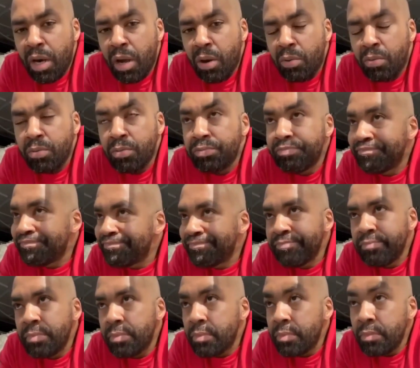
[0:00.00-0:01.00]
rau,
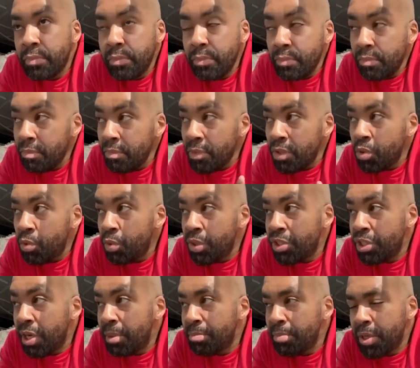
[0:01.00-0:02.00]

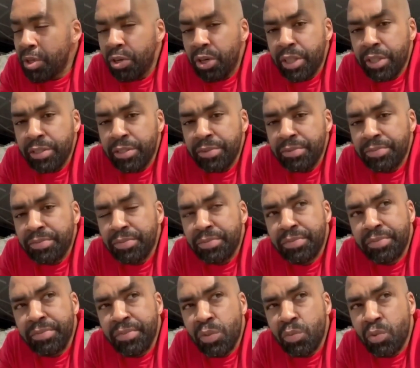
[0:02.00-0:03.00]
we're jumping on it
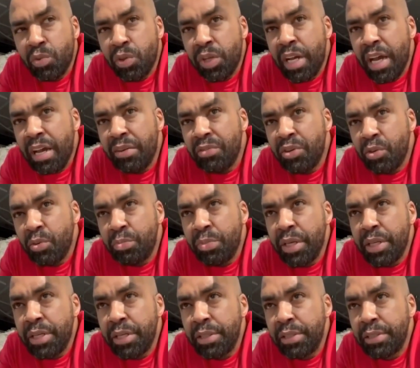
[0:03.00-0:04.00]
and we're going to have an
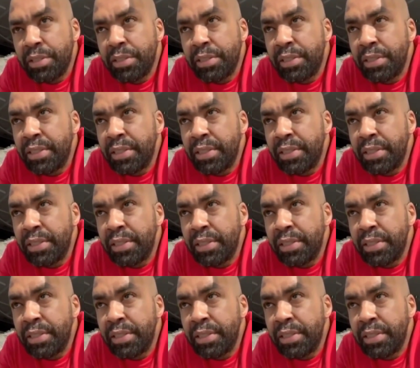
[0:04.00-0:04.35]
opinion.